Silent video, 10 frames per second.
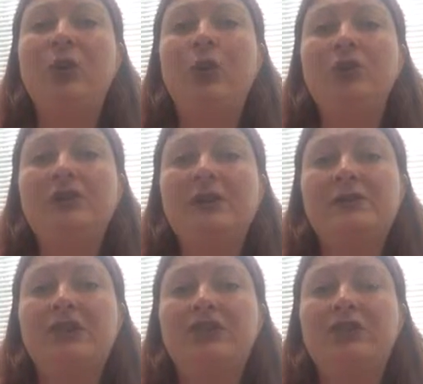are also
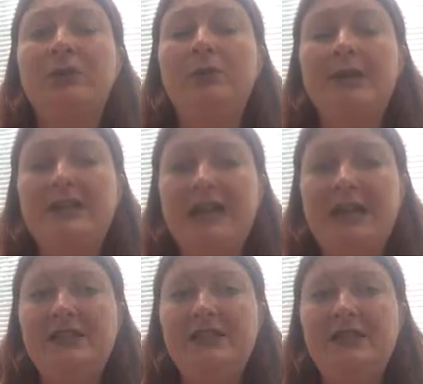sessions with
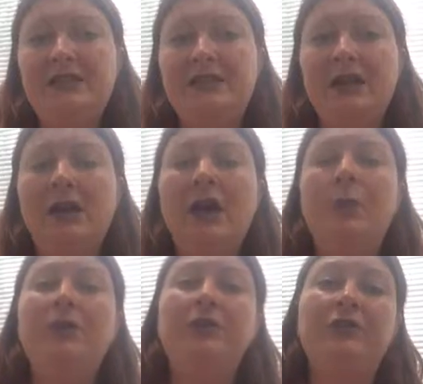mediators,
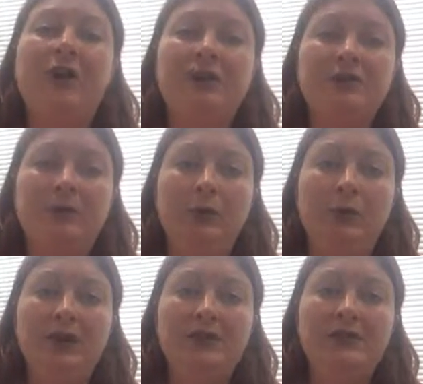with advice from
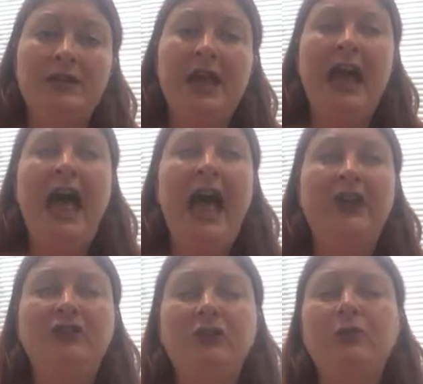lawyers,
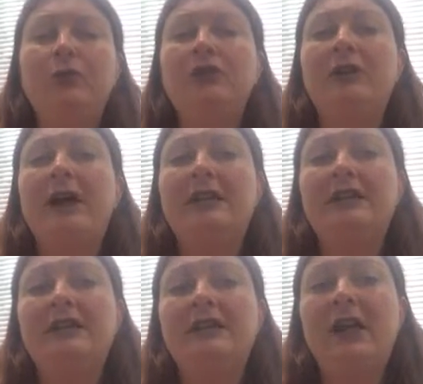and you can also add
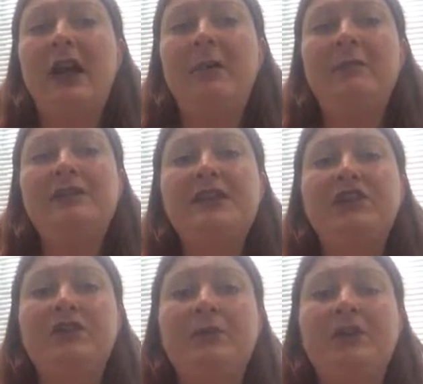in
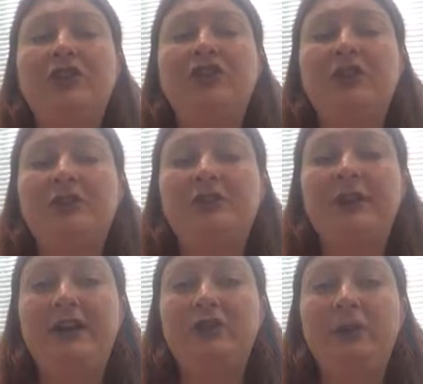sessions with a chartered
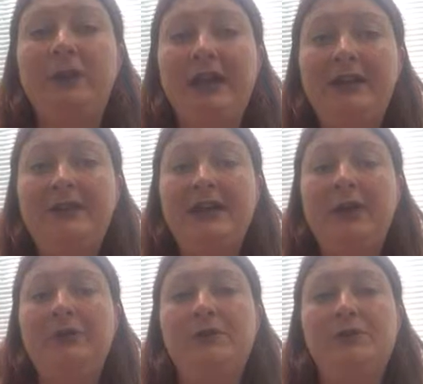financial planner to
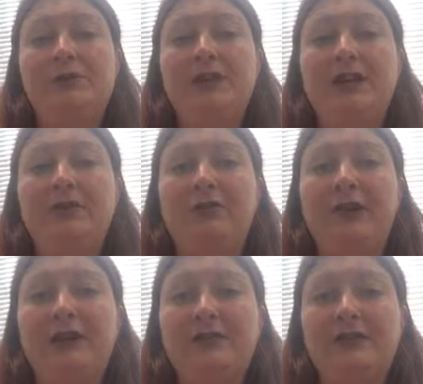help you sort out your
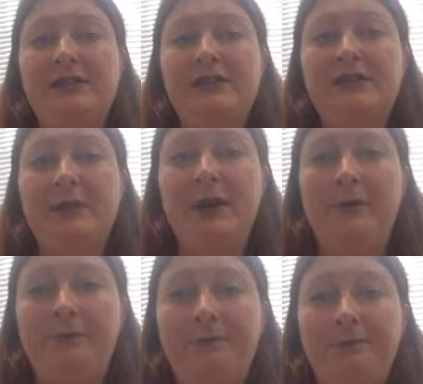finances as well.